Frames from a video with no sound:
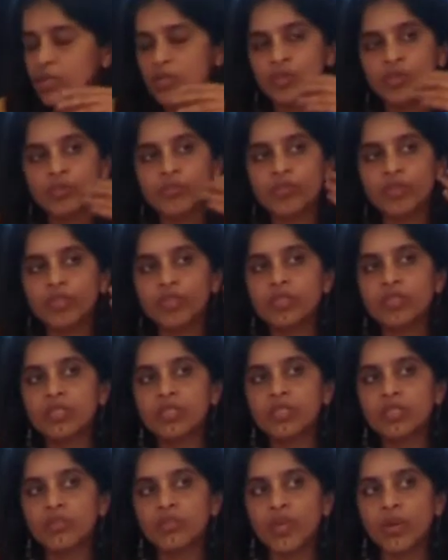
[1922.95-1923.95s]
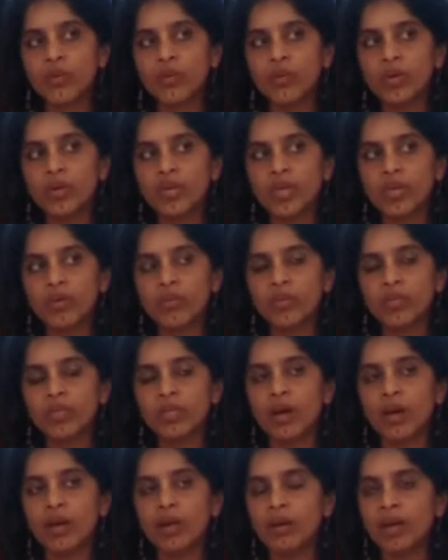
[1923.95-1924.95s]
So for instance, we are working with
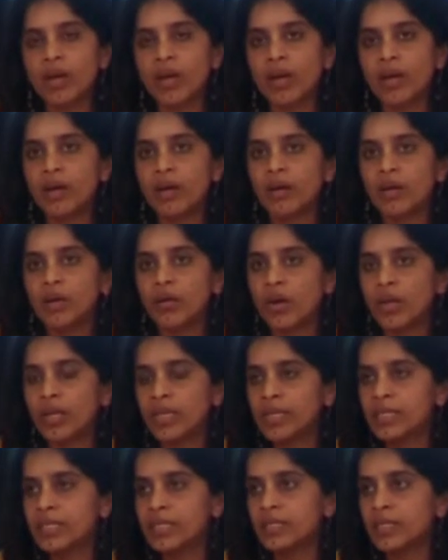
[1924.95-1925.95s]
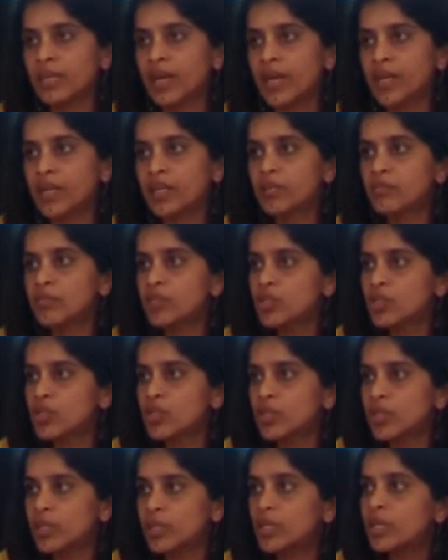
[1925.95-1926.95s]
our colleagues in the High
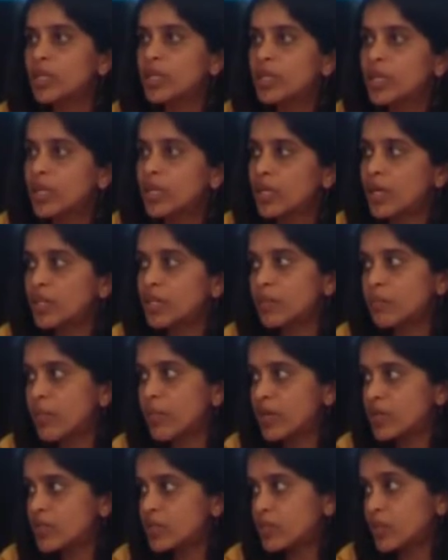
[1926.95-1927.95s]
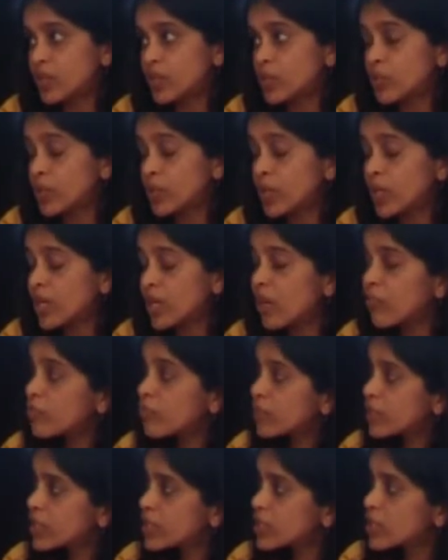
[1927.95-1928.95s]
Commission, in other parts of the UK
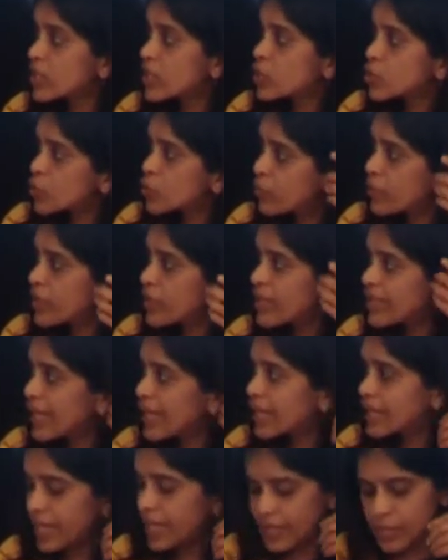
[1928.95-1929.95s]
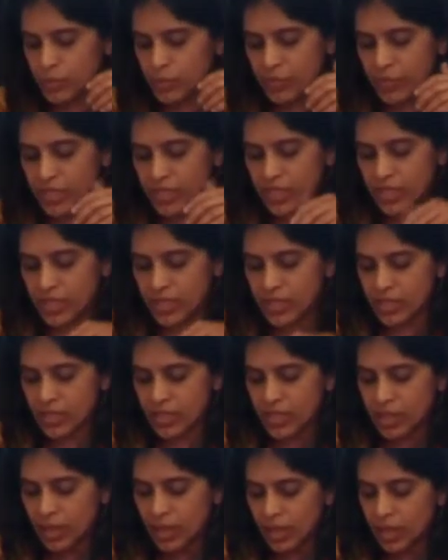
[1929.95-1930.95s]
government, to bring that expertise
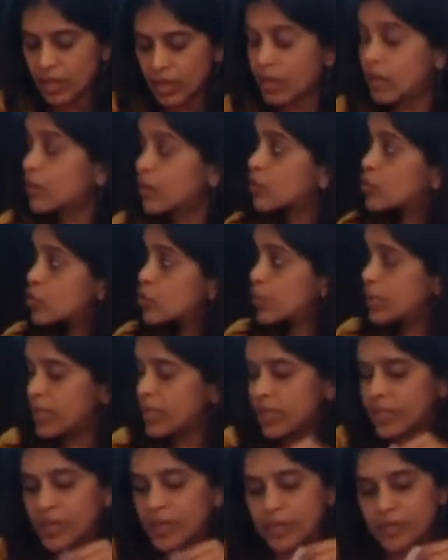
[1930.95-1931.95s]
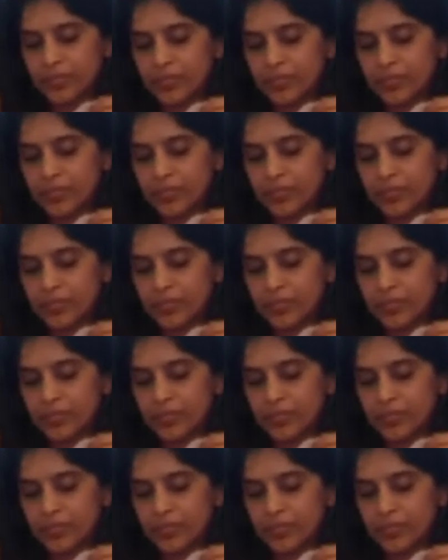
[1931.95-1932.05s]
to India.